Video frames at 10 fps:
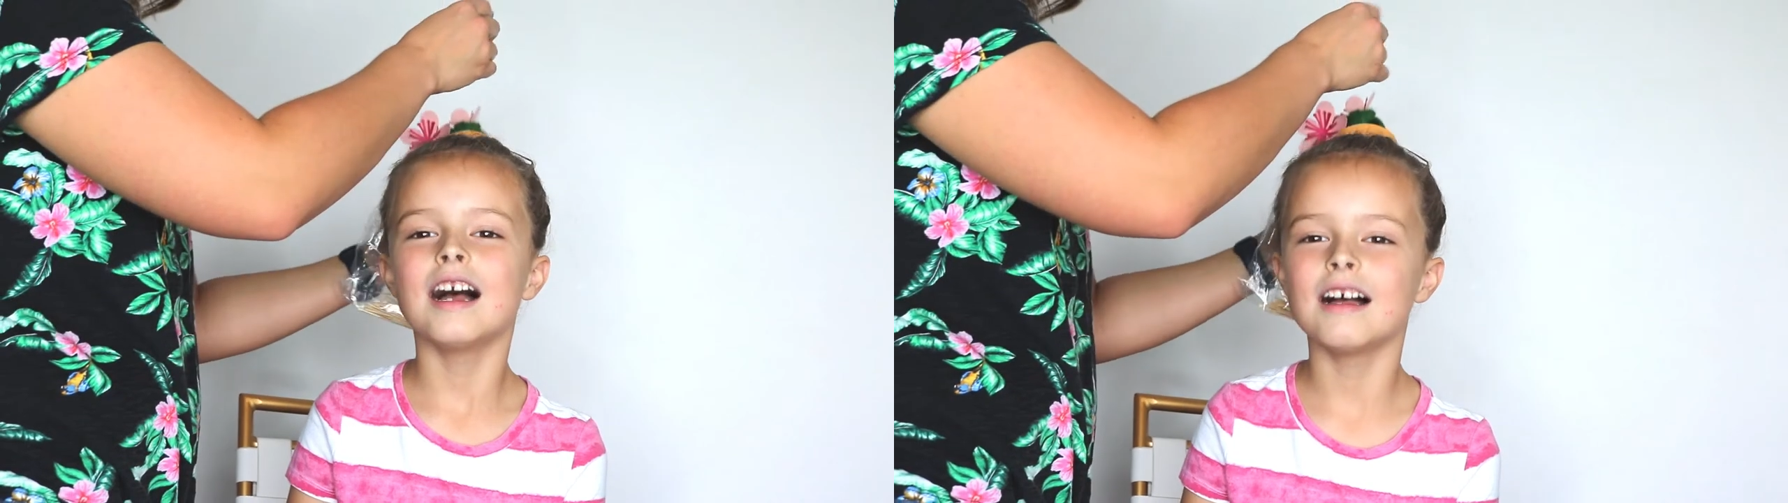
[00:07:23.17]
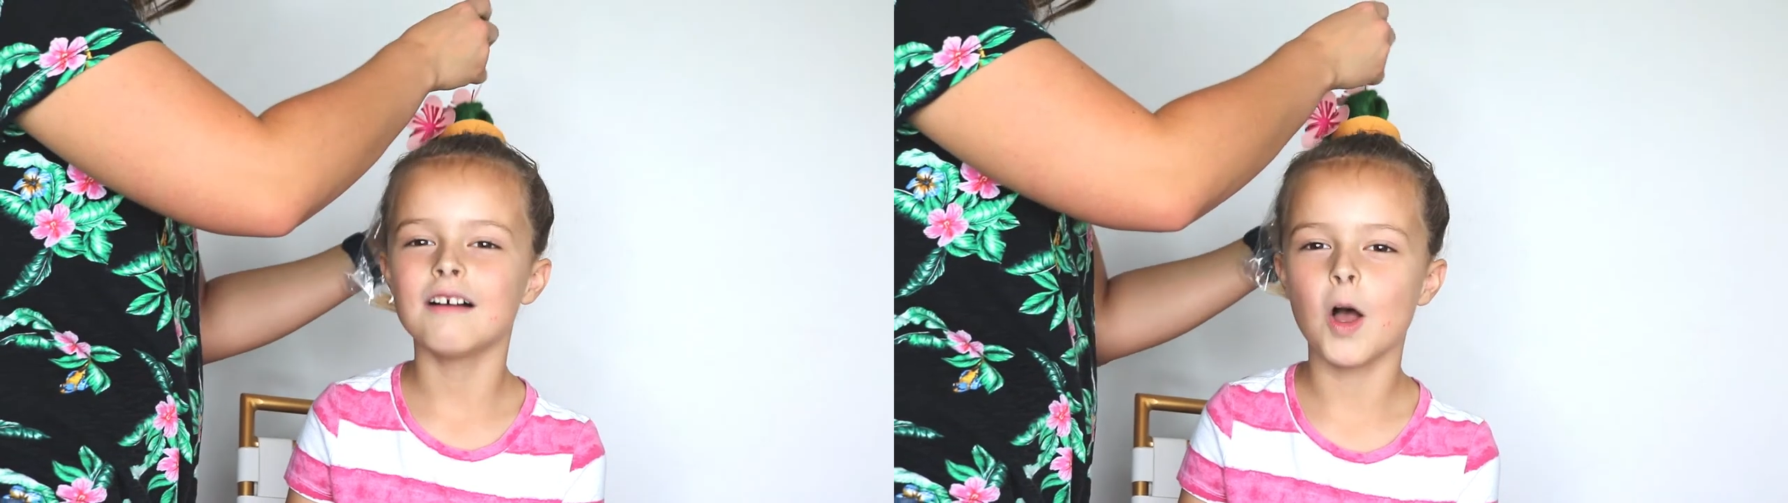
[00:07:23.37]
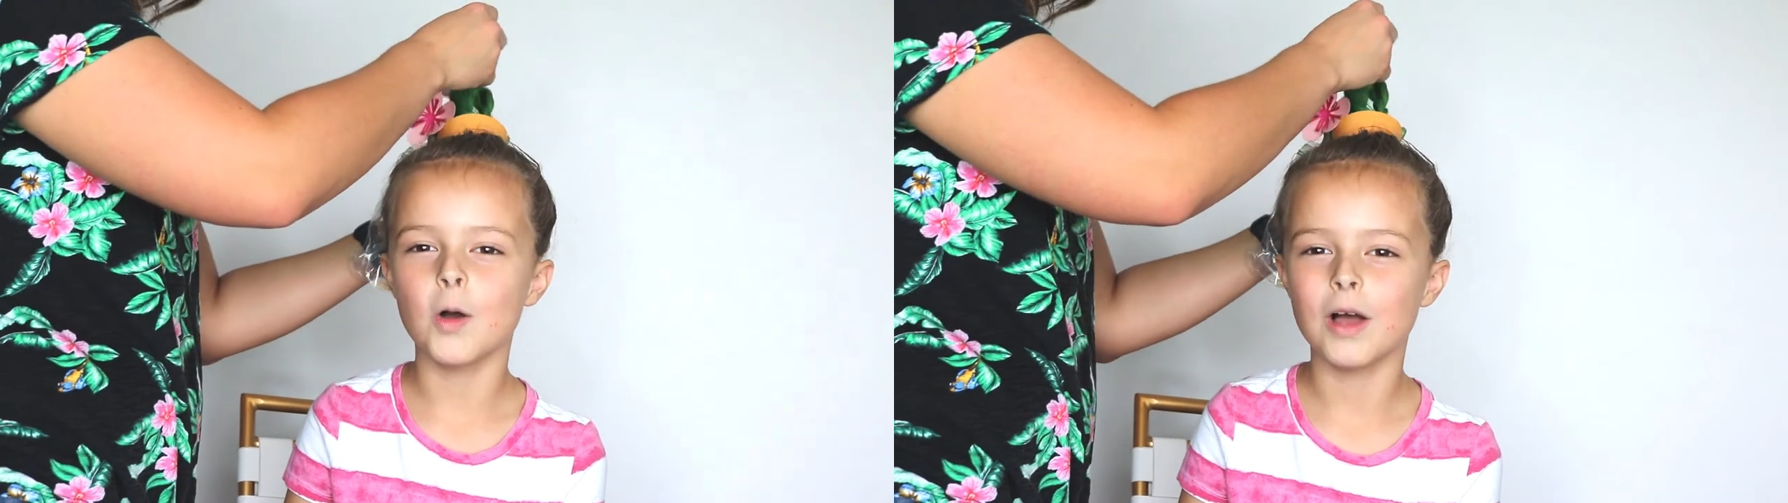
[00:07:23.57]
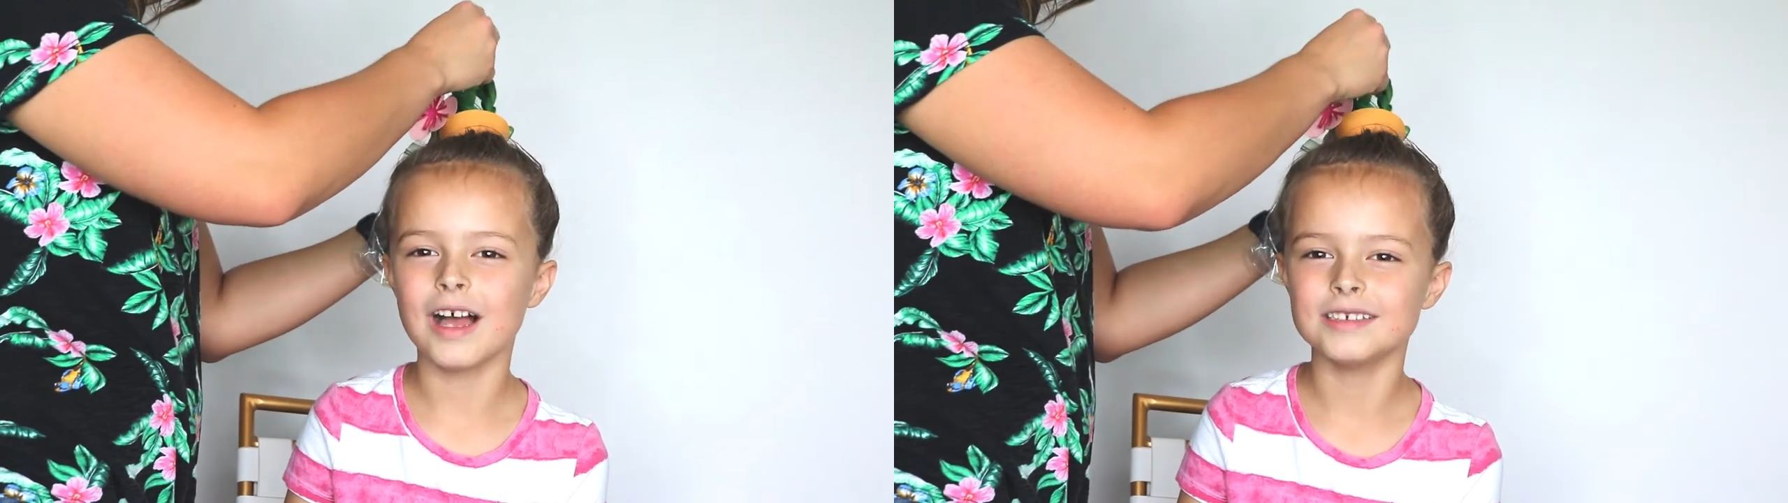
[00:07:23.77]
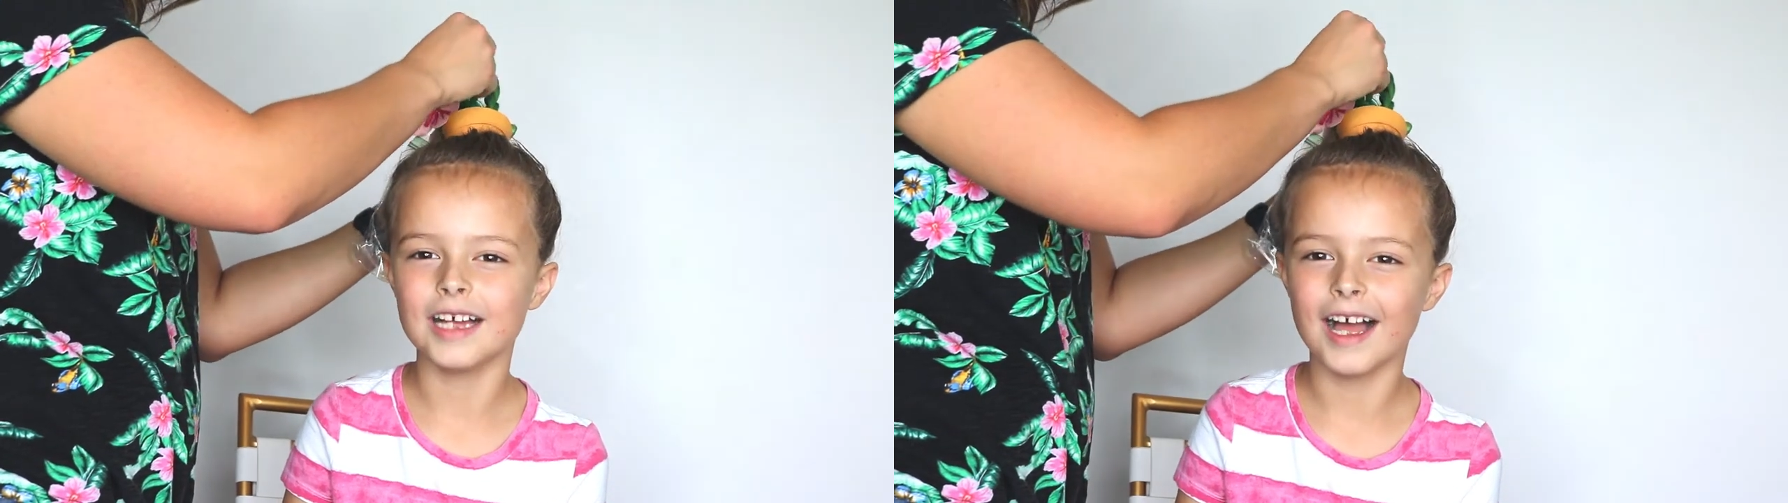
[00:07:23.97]
so they
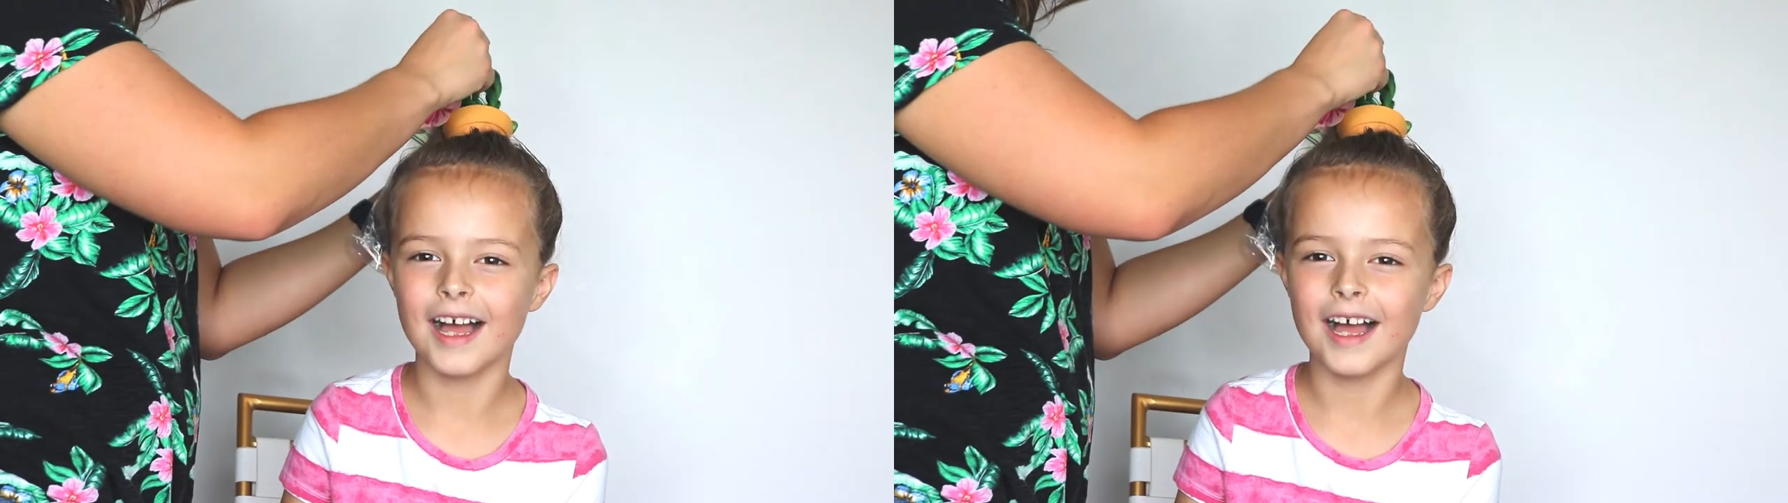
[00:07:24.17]
aren't